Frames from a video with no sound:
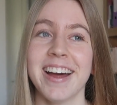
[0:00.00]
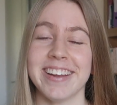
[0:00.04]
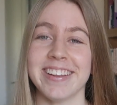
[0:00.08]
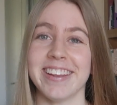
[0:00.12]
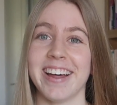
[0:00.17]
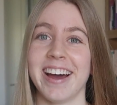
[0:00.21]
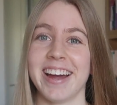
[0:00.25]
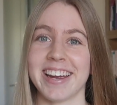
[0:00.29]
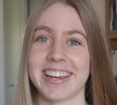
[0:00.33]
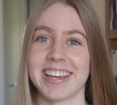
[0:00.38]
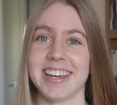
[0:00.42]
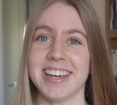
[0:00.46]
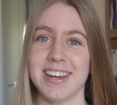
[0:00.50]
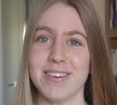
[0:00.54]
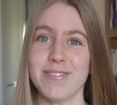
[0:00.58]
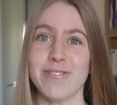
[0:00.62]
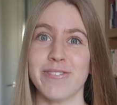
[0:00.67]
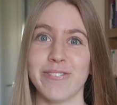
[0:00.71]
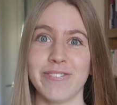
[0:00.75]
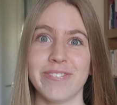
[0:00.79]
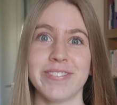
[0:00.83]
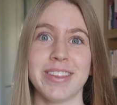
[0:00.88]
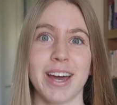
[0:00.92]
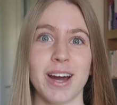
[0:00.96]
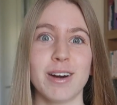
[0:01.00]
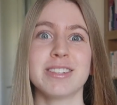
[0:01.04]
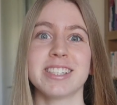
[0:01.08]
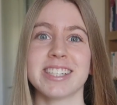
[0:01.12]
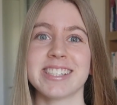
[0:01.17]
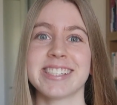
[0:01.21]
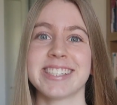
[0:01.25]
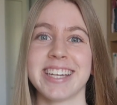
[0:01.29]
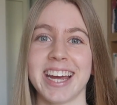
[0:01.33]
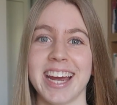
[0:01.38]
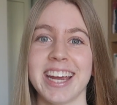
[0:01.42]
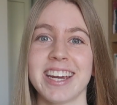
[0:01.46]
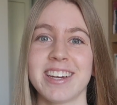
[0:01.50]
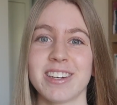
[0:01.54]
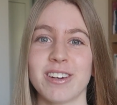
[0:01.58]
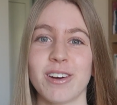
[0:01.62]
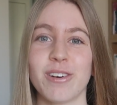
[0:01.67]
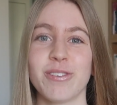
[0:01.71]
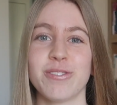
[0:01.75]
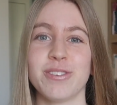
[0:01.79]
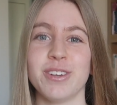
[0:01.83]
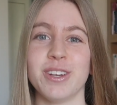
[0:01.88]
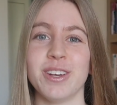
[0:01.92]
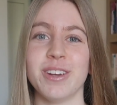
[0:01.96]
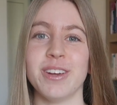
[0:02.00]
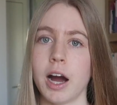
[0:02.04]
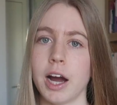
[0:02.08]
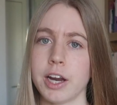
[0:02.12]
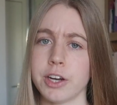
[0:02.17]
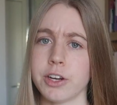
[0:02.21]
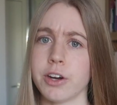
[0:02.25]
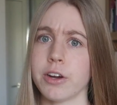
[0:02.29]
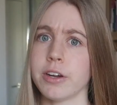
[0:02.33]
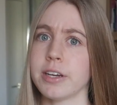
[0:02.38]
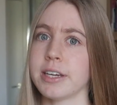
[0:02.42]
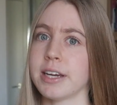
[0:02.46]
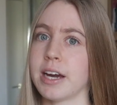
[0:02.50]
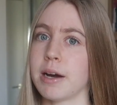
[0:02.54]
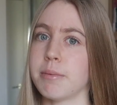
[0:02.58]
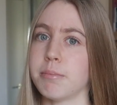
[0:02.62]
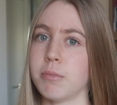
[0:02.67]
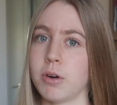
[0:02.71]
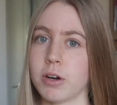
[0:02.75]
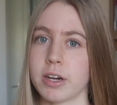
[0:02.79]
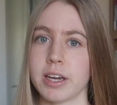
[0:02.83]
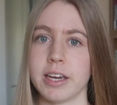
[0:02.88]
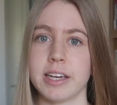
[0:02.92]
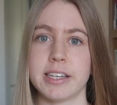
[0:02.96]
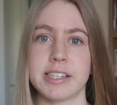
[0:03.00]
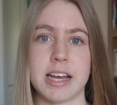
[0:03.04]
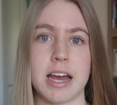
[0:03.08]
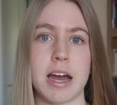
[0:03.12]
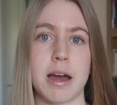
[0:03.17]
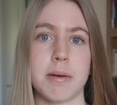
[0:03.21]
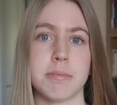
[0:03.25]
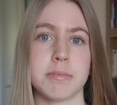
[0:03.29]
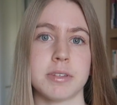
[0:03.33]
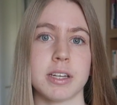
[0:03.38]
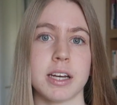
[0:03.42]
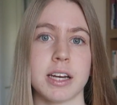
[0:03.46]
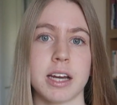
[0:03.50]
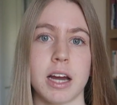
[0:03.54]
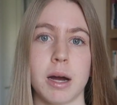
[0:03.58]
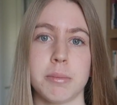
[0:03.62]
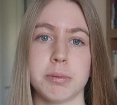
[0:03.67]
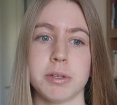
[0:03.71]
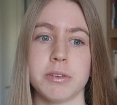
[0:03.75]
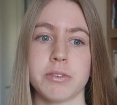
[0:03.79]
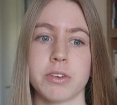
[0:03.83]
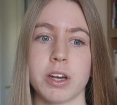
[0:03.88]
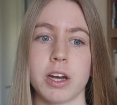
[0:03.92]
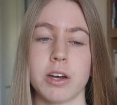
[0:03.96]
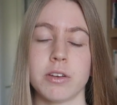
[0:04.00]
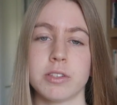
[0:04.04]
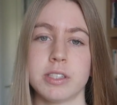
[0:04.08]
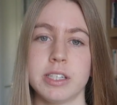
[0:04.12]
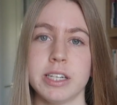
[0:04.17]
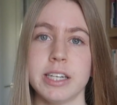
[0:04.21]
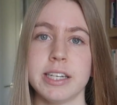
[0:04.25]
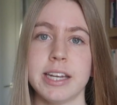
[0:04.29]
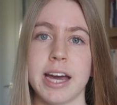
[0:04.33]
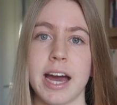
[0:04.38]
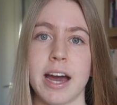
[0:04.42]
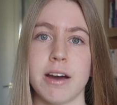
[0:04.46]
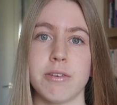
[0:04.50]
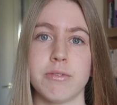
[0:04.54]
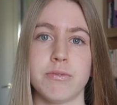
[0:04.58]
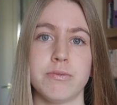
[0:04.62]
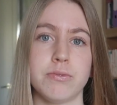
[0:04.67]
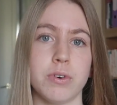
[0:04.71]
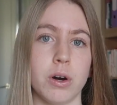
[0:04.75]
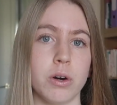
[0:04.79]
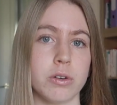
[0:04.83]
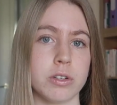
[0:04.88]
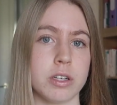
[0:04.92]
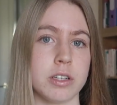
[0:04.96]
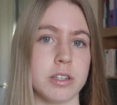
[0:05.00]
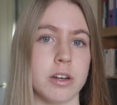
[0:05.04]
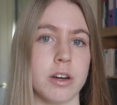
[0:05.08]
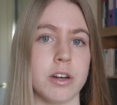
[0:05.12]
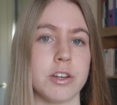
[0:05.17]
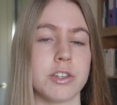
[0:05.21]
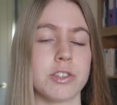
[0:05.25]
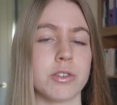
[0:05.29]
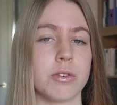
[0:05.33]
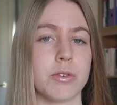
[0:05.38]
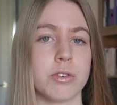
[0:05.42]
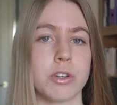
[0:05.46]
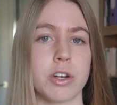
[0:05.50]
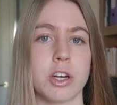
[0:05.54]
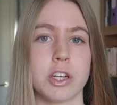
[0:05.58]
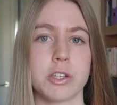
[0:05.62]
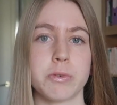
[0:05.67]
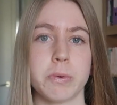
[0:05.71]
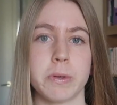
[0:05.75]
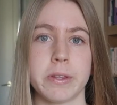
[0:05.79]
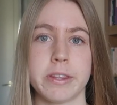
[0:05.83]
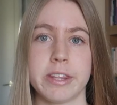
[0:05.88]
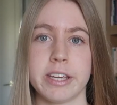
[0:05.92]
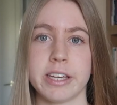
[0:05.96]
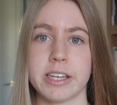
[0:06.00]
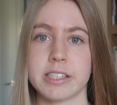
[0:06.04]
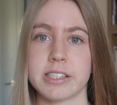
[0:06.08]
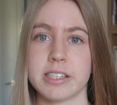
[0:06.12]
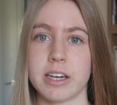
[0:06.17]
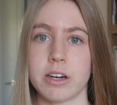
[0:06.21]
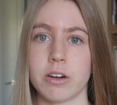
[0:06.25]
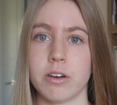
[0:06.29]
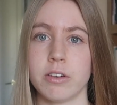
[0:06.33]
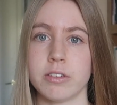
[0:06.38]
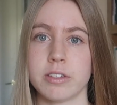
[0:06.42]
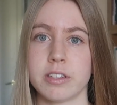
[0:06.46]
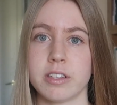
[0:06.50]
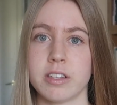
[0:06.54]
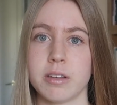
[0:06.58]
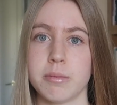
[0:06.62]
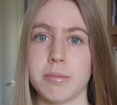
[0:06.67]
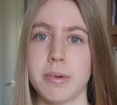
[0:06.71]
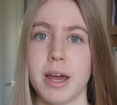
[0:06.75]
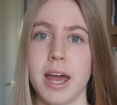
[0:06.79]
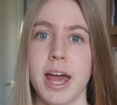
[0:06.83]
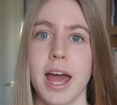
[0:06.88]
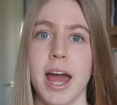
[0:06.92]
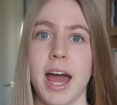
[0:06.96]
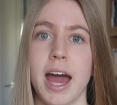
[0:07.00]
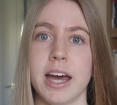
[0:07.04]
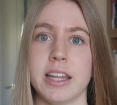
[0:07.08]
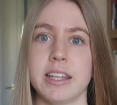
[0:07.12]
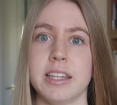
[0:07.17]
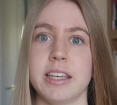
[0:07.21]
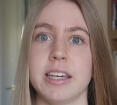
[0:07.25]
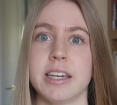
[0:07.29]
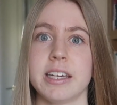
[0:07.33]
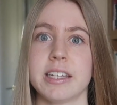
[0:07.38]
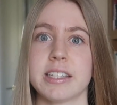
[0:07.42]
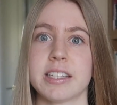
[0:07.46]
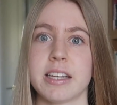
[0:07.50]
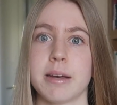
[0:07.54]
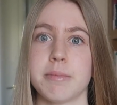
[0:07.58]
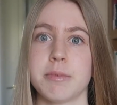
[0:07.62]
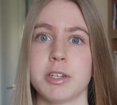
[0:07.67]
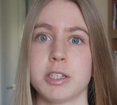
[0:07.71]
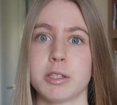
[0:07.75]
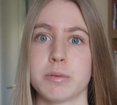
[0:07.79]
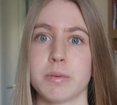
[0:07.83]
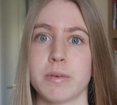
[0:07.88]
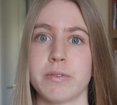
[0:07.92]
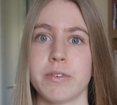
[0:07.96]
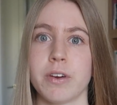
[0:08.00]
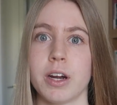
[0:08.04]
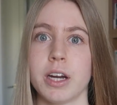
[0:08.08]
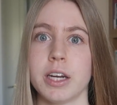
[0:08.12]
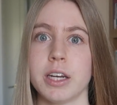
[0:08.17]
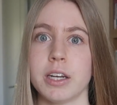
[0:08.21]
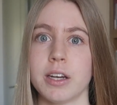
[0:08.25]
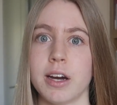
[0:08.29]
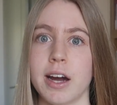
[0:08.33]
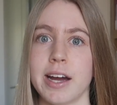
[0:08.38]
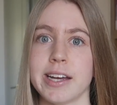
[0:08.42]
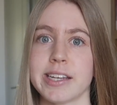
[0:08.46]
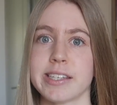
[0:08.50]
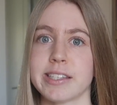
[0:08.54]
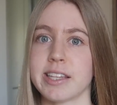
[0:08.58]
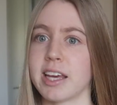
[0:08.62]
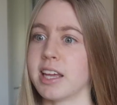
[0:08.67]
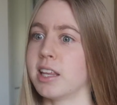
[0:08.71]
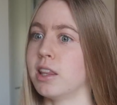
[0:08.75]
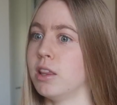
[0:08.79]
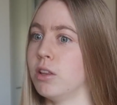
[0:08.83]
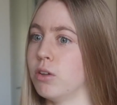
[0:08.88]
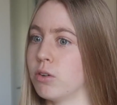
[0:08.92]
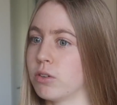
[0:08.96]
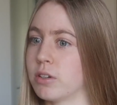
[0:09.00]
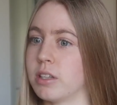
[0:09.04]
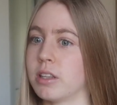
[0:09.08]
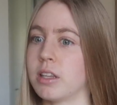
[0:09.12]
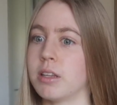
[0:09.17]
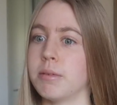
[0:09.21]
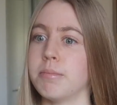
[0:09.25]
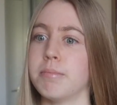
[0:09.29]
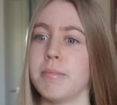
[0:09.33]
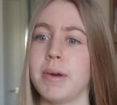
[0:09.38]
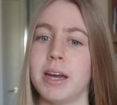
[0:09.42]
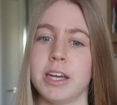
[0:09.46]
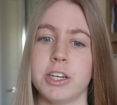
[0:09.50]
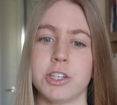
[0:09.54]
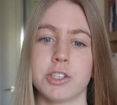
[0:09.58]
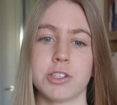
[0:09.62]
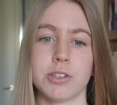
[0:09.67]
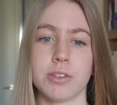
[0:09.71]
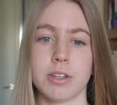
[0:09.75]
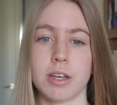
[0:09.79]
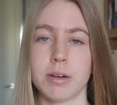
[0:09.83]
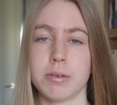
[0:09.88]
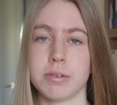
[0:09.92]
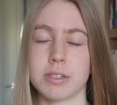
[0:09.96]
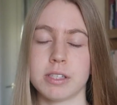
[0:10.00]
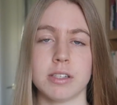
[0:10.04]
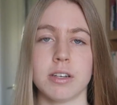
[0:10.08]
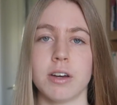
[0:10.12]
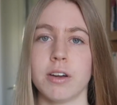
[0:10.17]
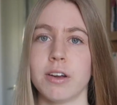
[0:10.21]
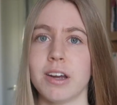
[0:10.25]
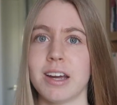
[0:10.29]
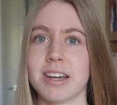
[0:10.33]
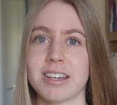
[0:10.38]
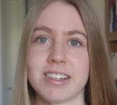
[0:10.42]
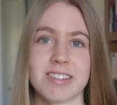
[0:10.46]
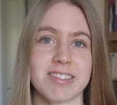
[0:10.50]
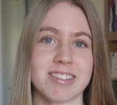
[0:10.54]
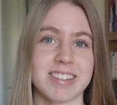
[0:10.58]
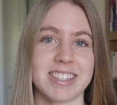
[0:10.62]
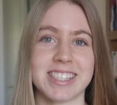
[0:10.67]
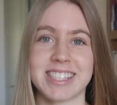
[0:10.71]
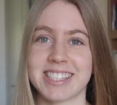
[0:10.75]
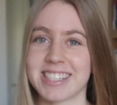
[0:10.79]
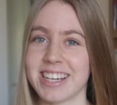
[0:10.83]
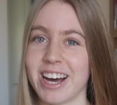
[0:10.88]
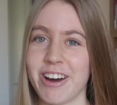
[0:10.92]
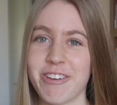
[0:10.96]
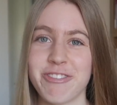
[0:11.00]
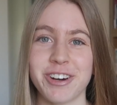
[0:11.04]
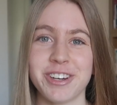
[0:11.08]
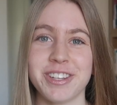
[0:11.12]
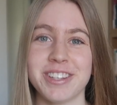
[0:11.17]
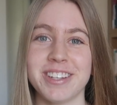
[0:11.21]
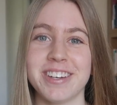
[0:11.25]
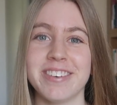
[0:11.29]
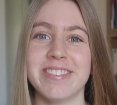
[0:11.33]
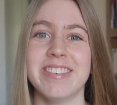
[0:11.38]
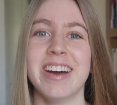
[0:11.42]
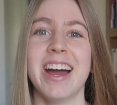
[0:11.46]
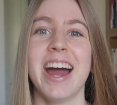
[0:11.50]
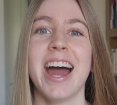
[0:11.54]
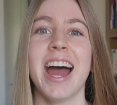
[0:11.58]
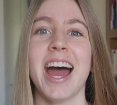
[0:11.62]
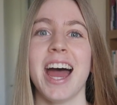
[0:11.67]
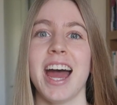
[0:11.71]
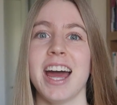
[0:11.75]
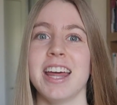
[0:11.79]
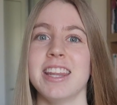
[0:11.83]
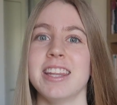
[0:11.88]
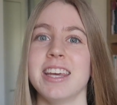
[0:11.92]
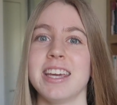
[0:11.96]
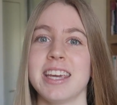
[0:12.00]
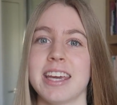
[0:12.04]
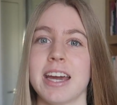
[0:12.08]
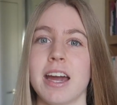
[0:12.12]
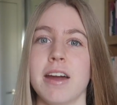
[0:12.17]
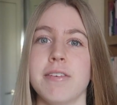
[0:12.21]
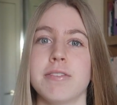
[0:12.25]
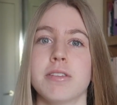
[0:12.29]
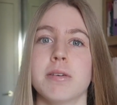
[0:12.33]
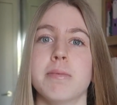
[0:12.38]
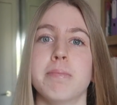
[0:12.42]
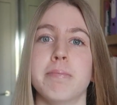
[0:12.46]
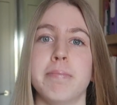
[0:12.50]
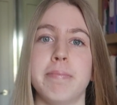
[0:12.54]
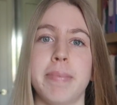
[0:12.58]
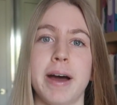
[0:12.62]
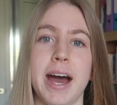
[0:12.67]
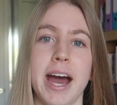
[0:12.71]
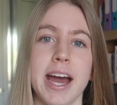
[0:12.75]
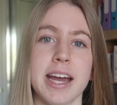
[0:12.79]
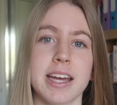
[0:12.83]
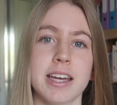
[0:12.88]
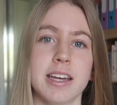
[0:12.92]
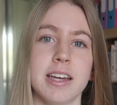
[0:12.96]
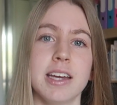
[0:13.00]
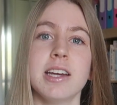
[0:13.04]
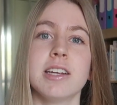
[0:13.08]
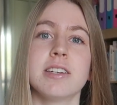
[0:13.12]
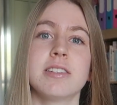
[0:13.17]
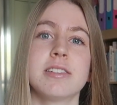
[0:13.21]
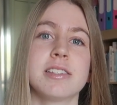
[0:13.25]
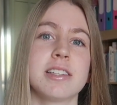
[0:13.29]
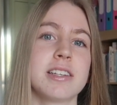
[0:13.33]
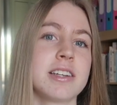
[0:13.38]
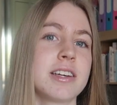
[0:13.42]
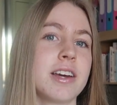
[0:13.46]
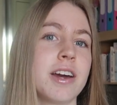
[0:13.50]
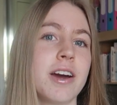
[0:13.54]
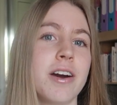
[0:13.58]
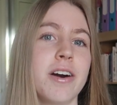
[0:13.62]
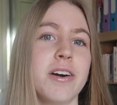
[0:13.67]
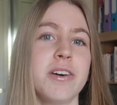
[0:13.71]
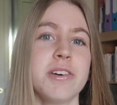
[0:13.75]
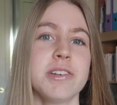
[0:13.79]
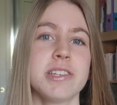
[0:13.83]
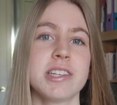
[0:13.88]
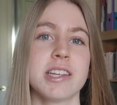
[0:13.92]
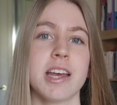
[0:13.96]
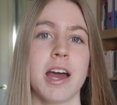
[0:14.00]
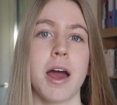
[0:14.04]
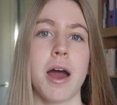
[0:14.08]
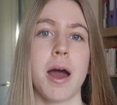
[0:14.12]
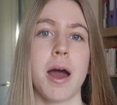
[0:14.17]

They'll just take it off you. I know in our mock exams, a couple of girls did have folded notes or notes with things stuck onto them, and the examiners were very nice. They looked at them, made sure there was no extra stuff on them, and then gave them back to the girls.